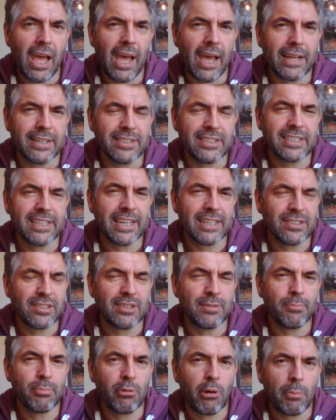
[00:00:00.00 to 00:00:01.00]
And to get
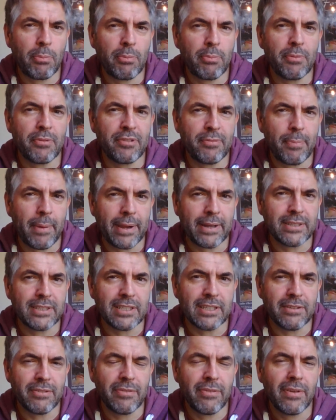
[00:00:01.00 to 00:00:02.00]
some proper
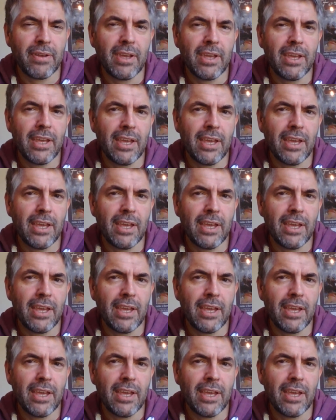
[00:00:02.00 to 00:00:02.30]
perspective,